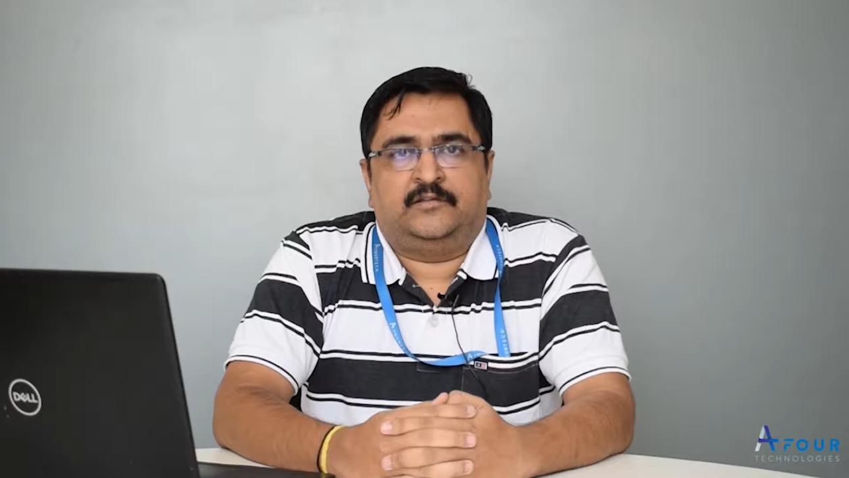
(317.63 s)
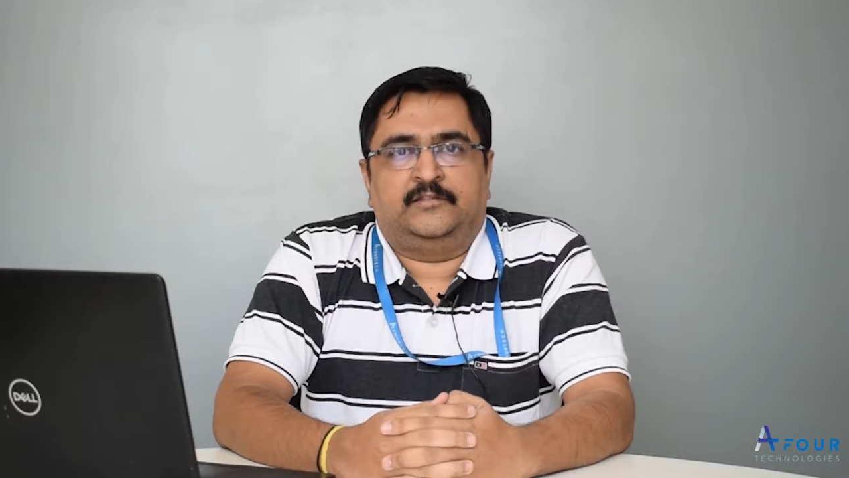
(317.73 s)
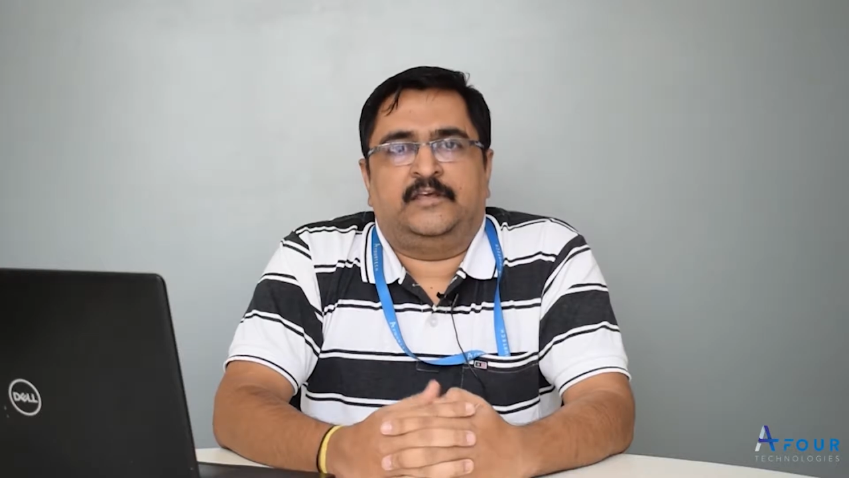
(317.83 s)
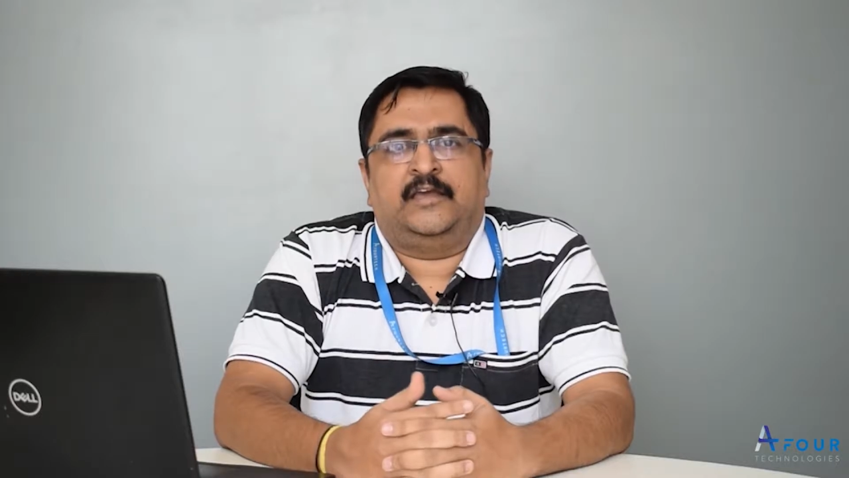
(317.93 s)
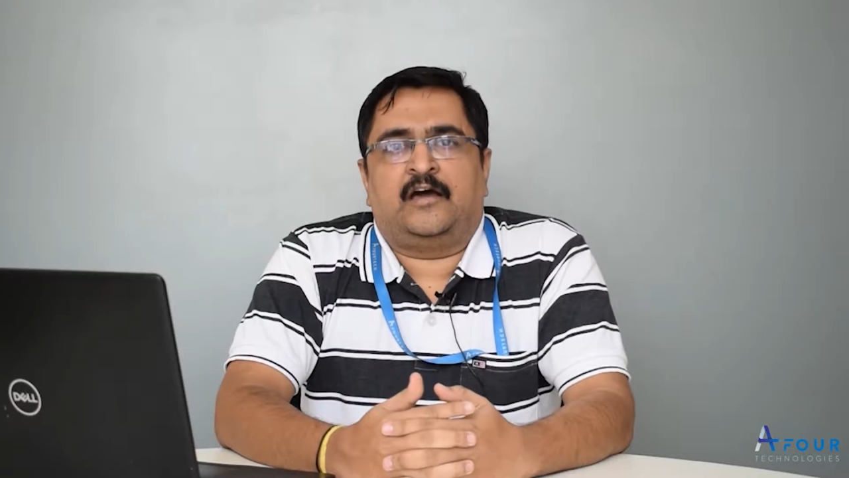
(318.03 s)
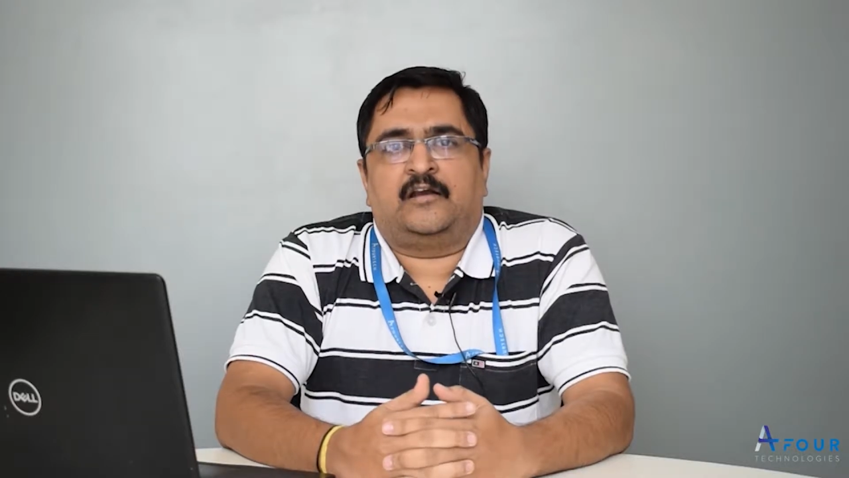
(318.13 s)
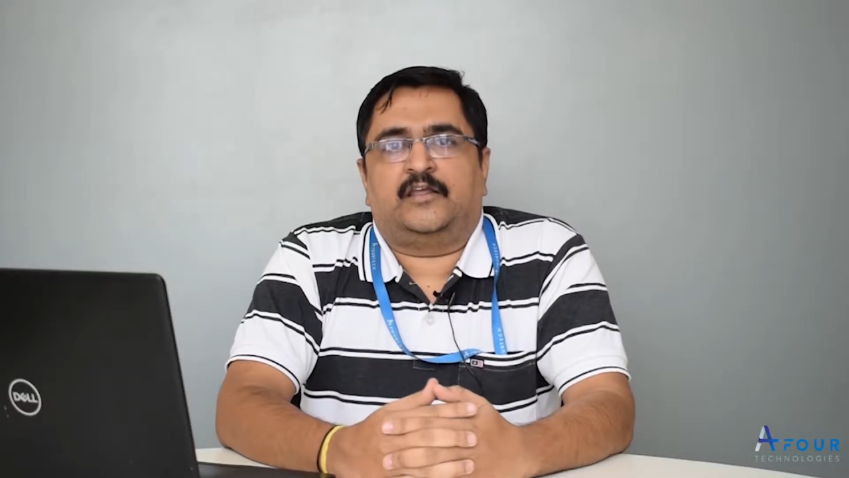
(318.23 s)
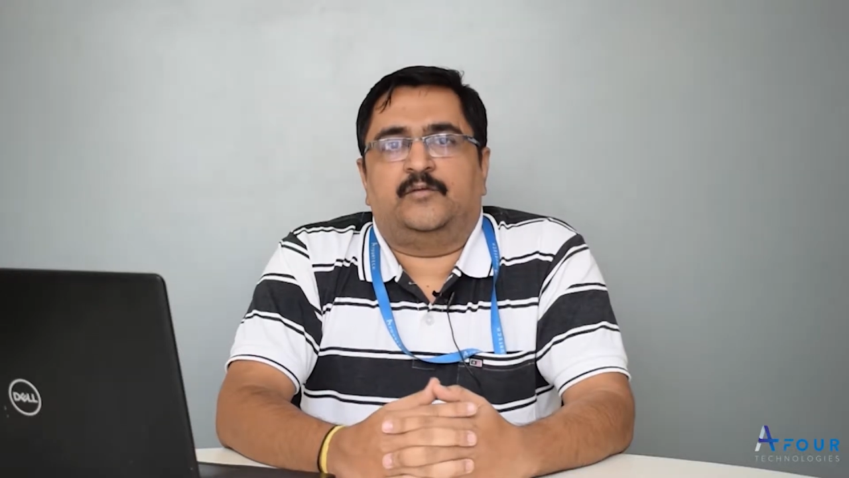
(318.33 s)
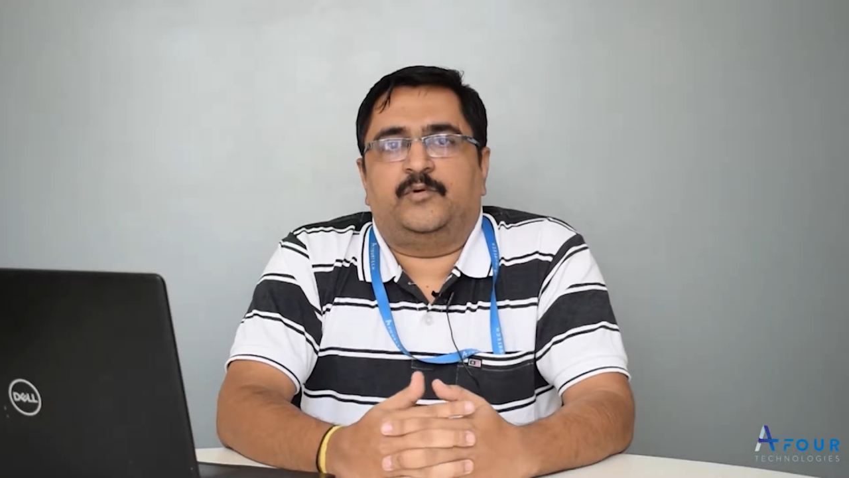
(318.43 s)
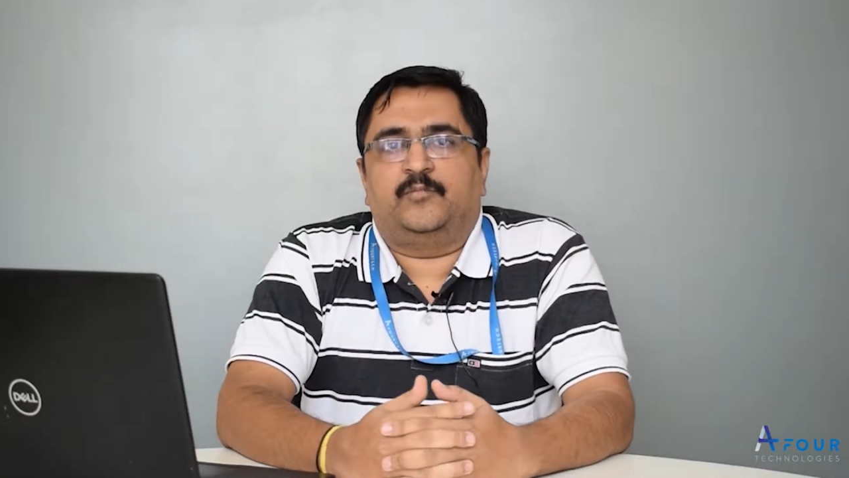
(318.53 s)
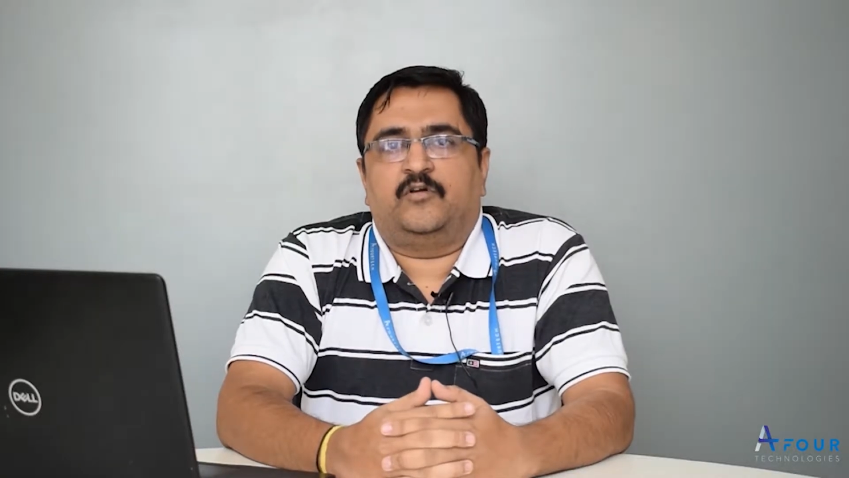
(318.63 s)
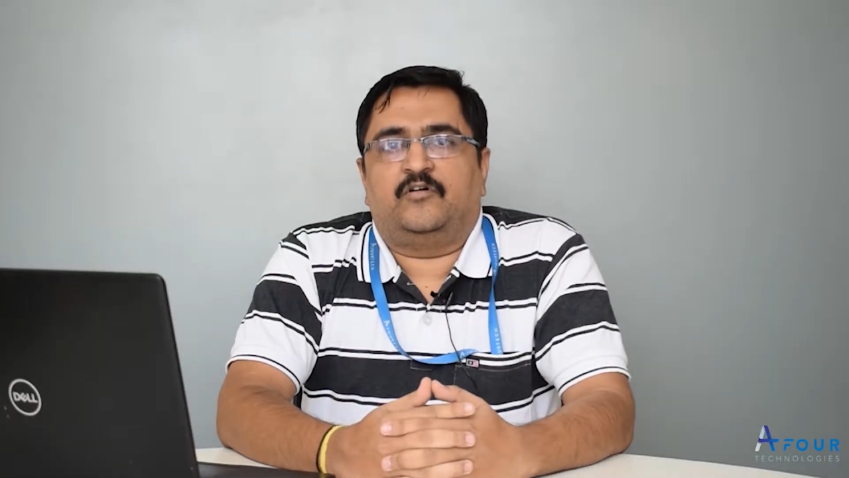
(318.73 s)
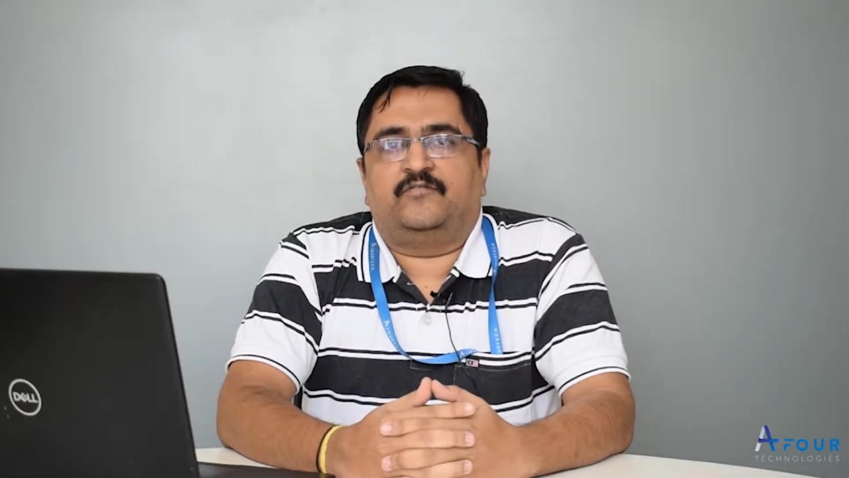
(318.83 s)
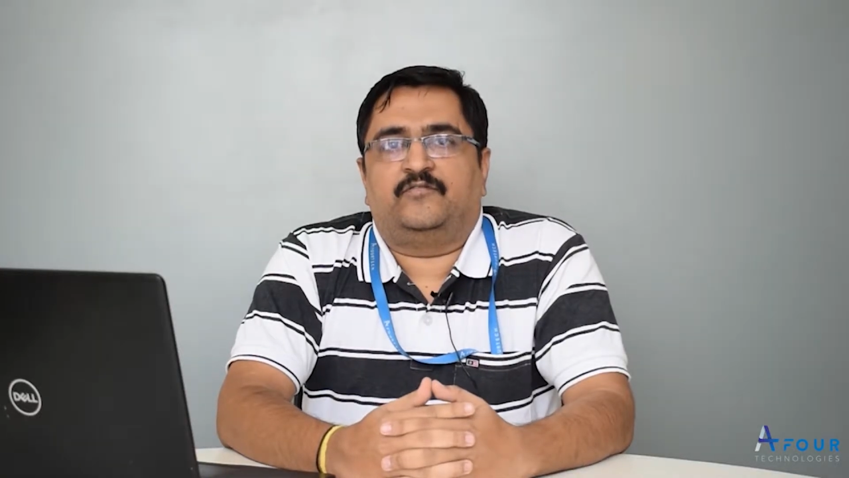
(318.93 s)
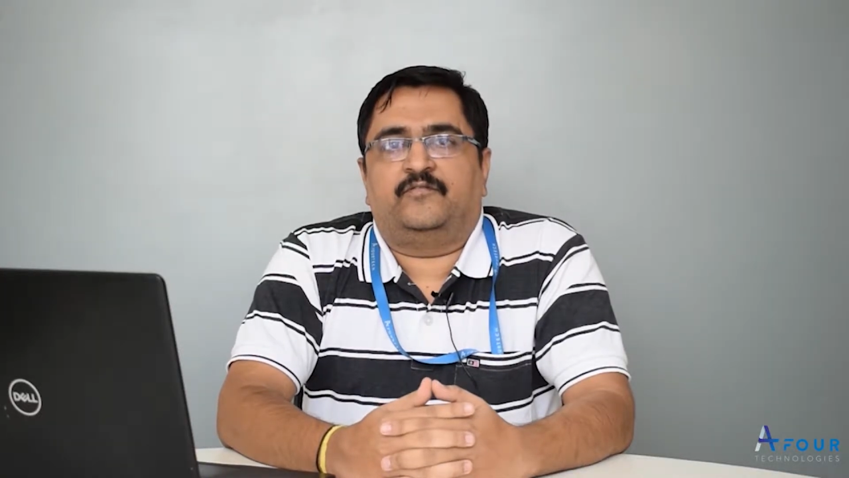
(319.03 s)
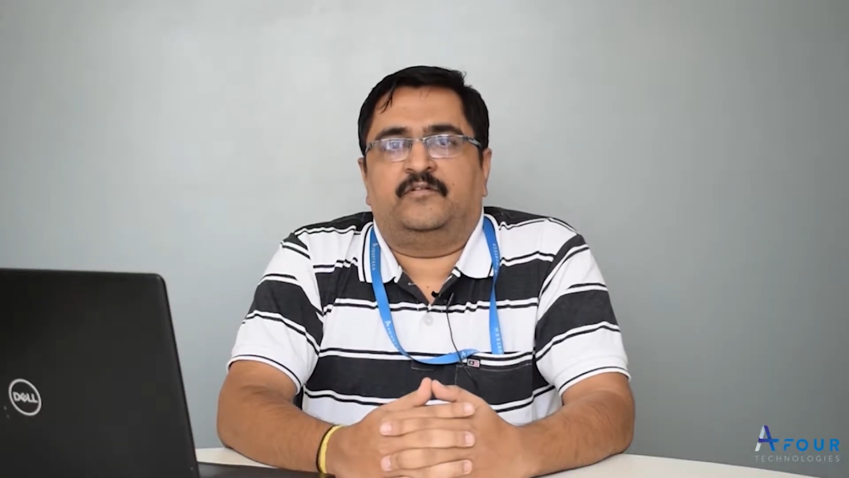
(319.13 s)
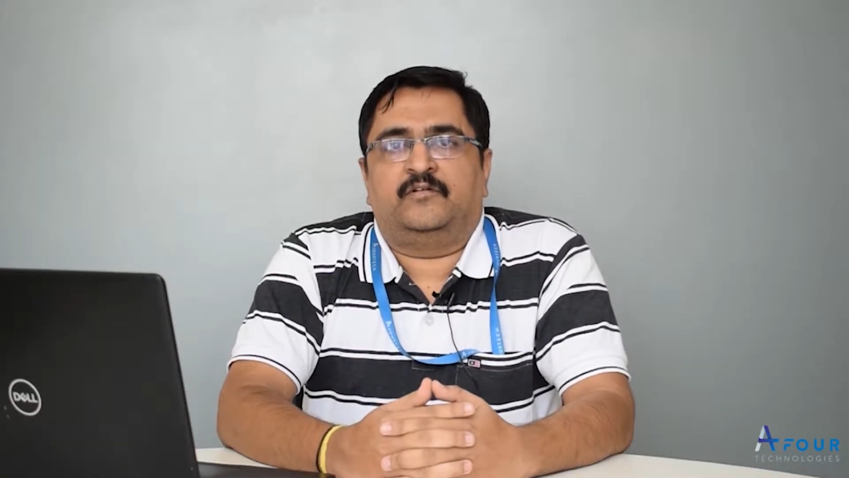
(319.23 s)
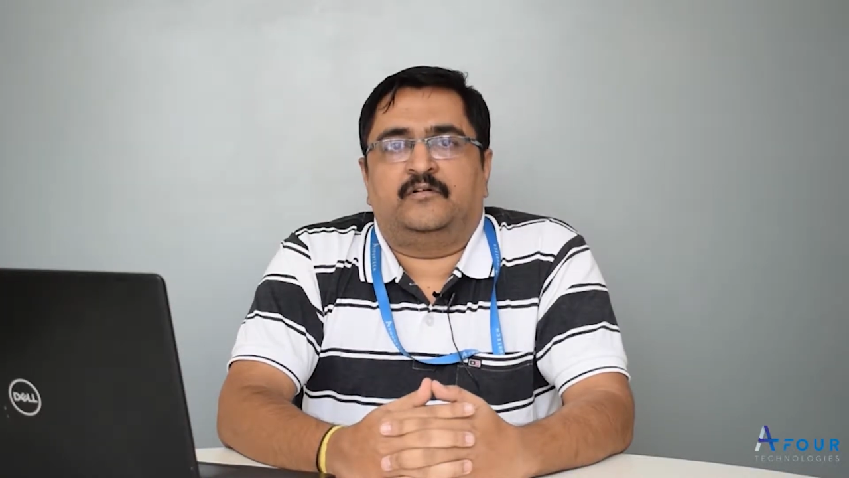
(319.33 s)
They are capable of